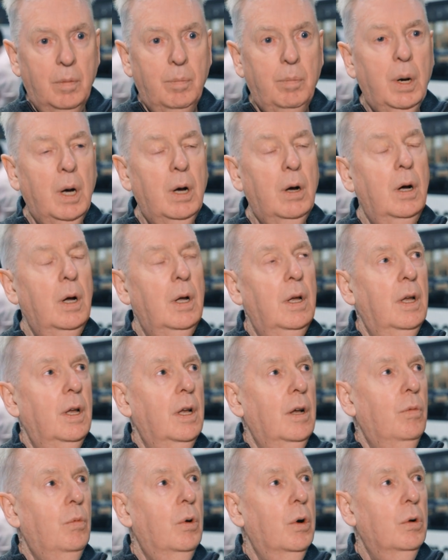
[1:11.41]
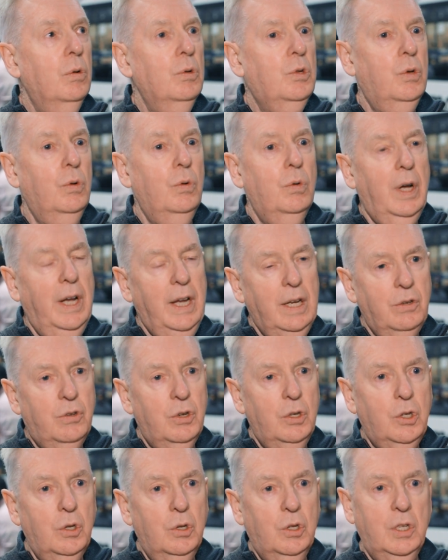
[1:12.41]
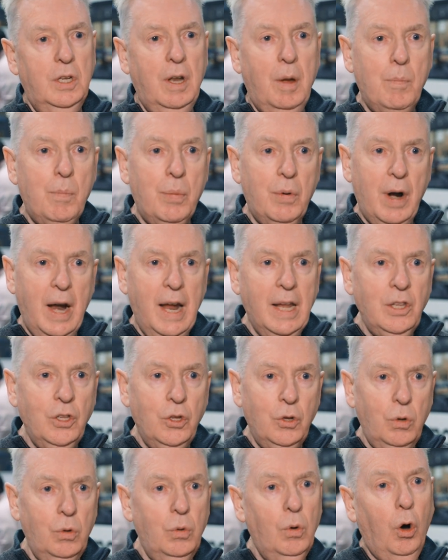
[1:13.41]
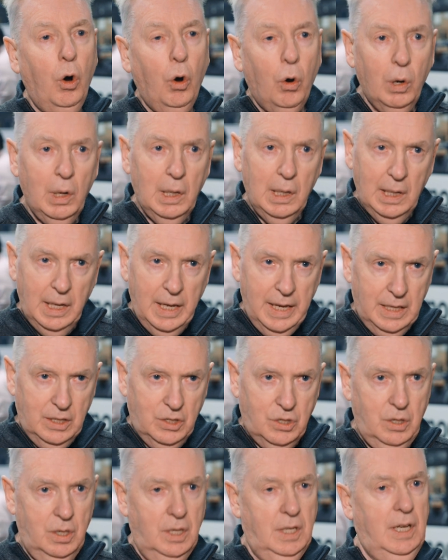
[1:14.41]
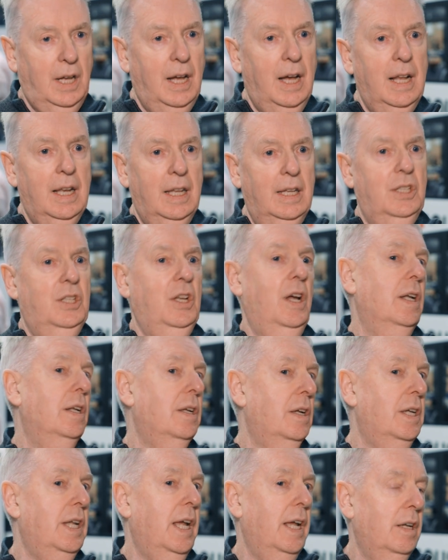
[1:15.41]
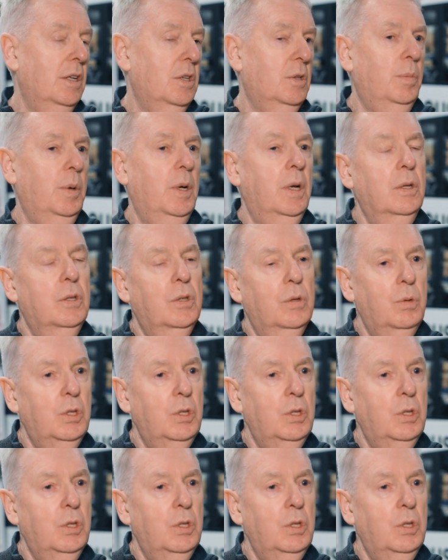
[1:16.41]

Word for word: But we're also introducing a brand new all electric Alexander Dennis bus,